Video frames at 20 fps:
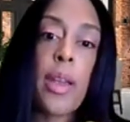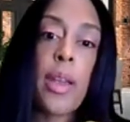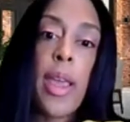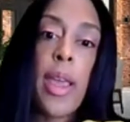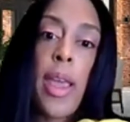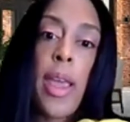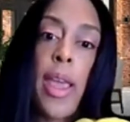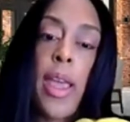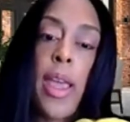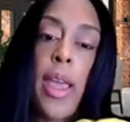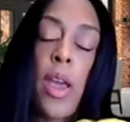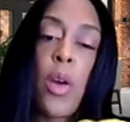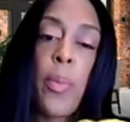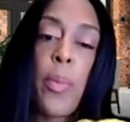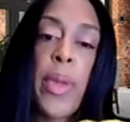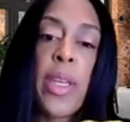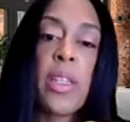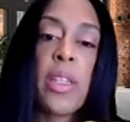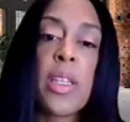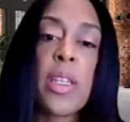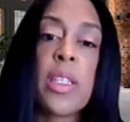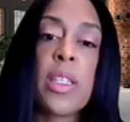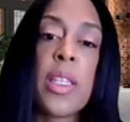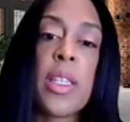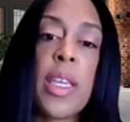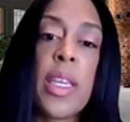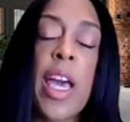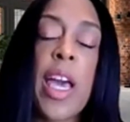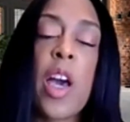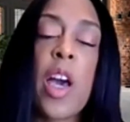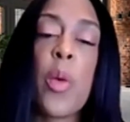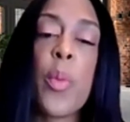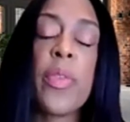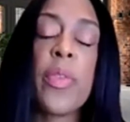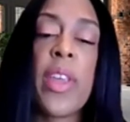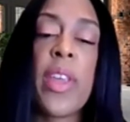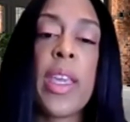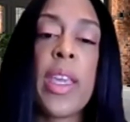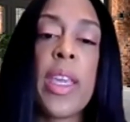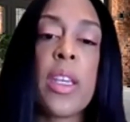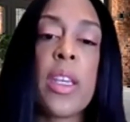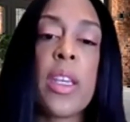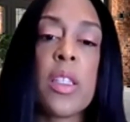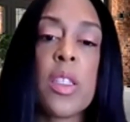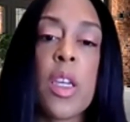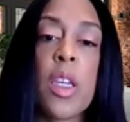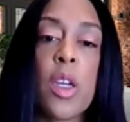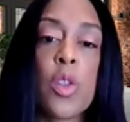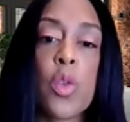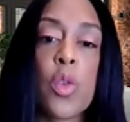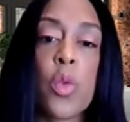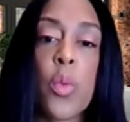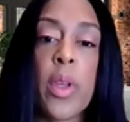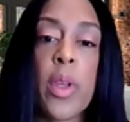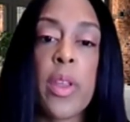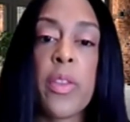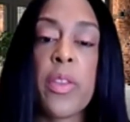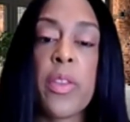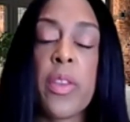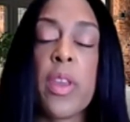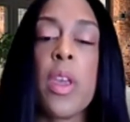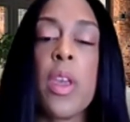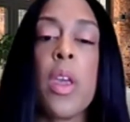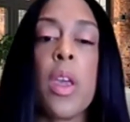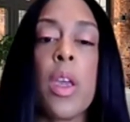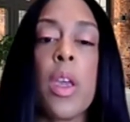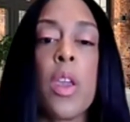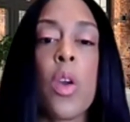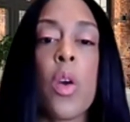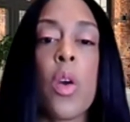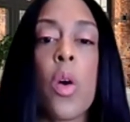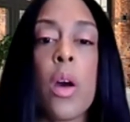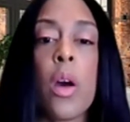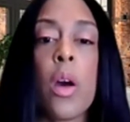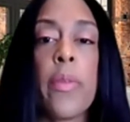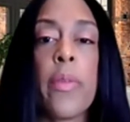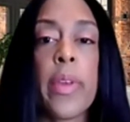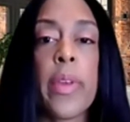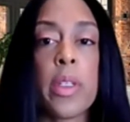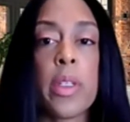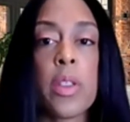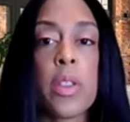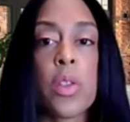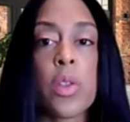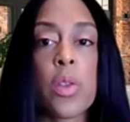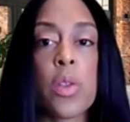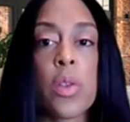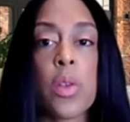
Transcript: at AARP DC, how would they get in touch with your office?